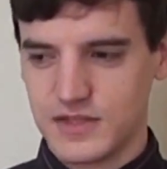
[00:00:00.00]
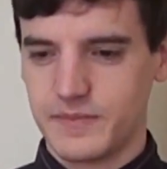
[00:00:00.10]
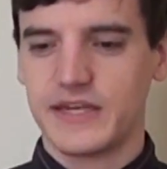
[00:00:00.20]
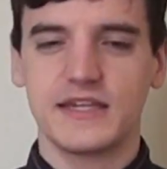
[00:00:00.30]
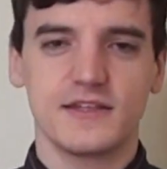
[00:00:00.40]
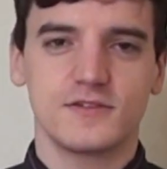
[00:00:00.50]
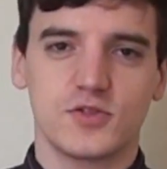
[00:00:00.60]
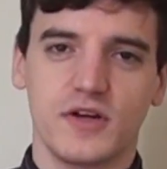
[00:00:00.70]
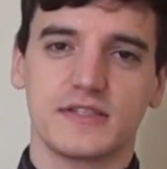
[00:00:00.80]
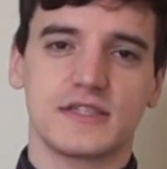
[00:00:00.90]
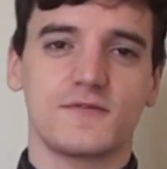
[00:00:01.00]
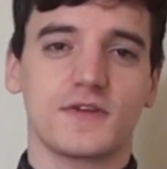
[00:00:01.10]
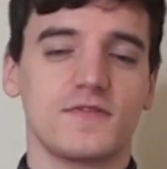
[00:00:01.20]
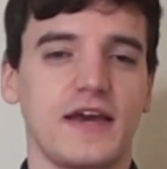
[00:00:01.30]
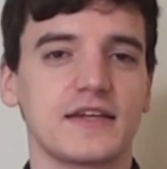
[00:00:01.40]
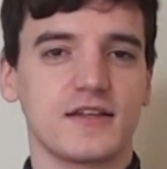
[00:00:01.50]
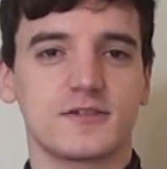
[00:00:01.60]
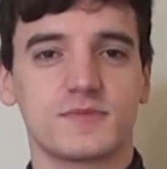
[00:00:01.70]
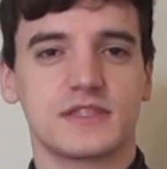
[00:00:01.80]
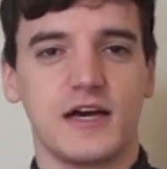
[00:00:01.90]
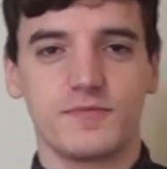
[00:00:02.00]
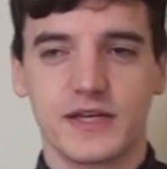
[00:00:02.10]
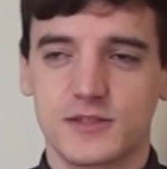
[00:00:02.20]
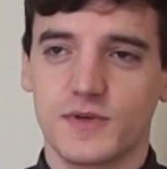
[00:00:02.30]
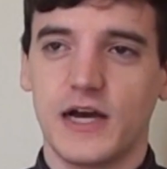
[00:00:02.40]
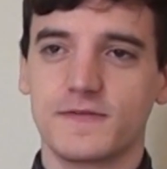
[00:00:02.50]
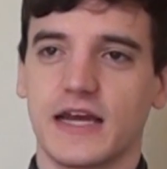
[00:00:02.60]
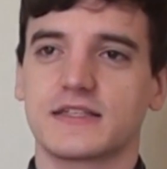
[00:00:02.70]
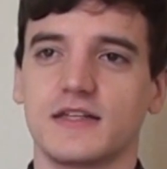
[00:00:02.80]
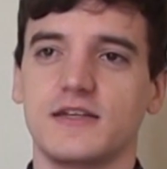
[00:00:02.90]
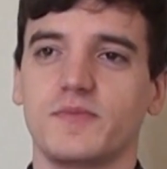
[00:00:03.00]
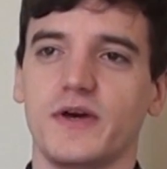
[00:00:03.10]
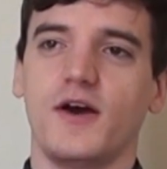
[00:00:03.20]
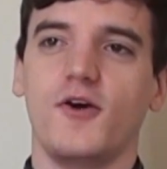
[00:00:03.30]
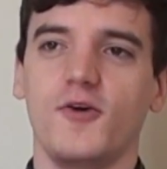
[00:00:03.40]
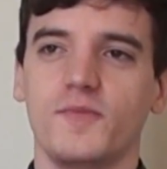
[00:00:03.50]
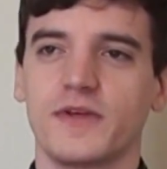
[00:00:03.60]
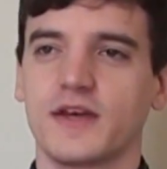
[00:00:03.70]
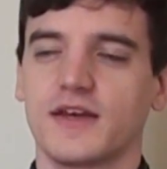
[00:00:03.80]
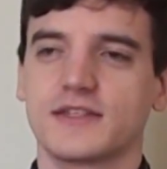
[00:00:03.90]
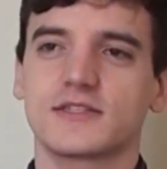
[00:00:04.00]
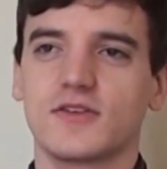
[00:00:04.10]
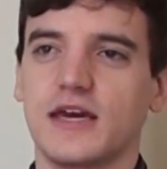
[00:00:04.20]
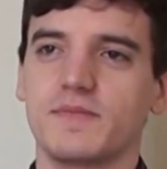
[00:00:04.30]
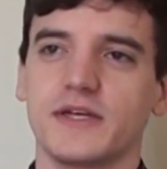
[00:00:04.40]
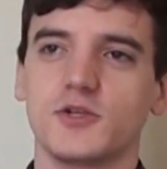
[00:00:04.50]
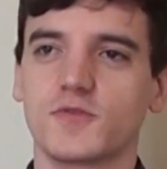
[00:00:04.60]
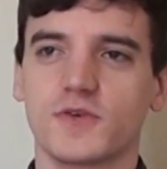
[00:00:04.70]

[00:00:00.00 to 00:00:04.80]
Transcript: I mean, he didn't join us in for the vandalism stuff because we often had to leave him at home so that my